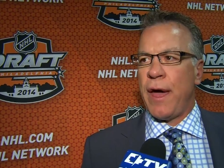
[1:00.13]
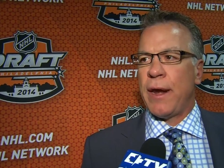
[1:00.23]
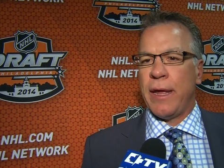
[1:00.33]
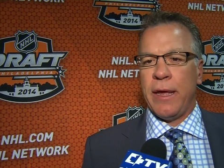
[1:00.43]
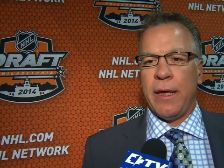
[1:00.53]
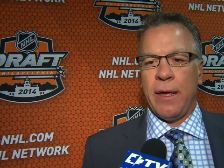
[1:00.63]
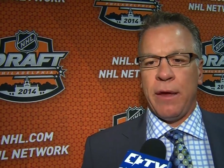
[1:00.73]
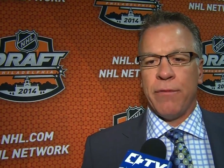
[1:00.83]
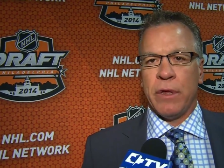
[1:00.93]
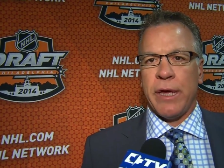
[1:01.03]
that. He,
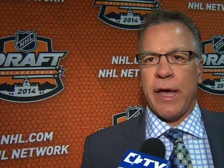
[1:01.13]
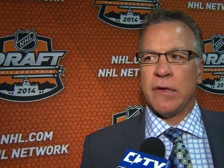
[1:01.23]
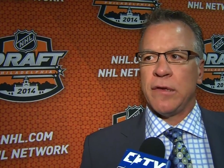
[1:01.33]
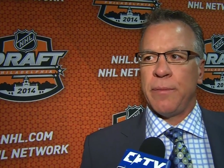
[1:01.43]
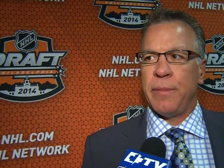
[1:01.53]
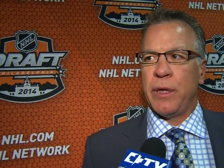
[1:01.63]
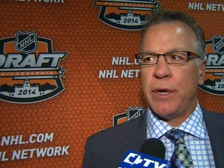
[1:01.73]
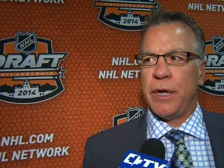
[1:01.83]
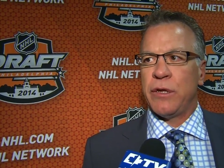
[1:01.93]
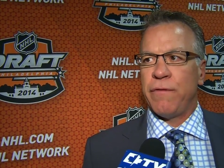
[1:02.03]
he really has the
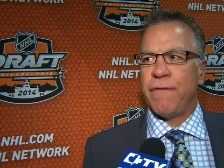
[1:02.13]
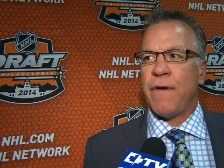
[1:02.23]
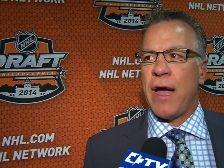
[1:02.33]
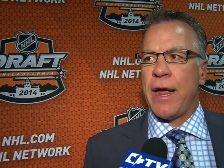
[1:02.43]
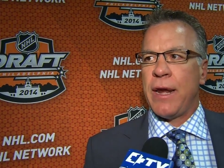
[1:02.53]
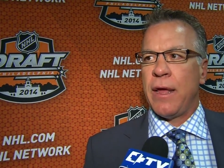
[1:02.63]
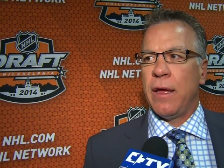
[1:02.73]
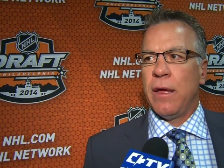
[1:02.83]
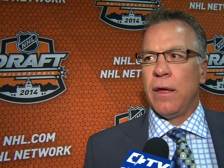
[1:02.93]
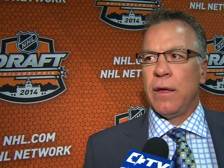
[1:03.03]
ability to find
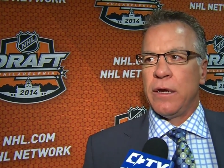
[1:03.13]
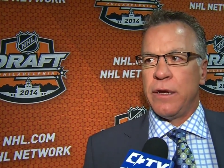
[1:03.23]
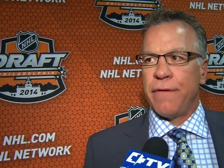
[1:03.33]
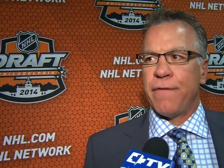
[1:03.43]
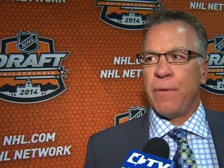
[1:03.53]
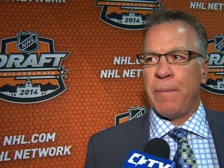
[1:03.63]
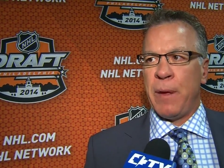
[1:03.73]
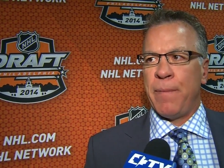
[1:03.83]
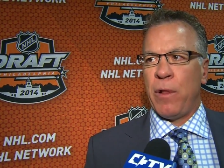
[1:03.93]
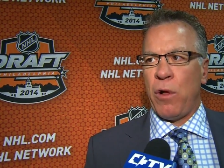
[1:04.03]
different
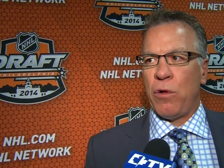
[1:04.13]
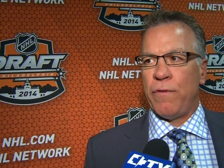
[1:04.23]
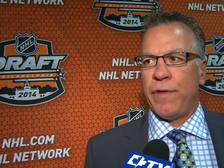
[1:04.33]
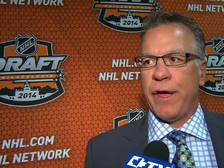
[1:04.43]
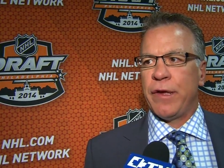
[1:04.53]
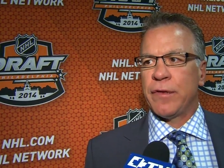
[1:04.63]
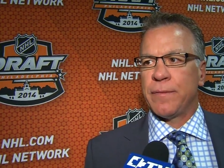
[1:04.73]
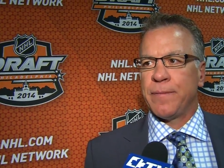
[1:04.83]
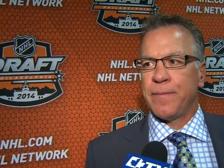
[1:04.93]
people all over the ice.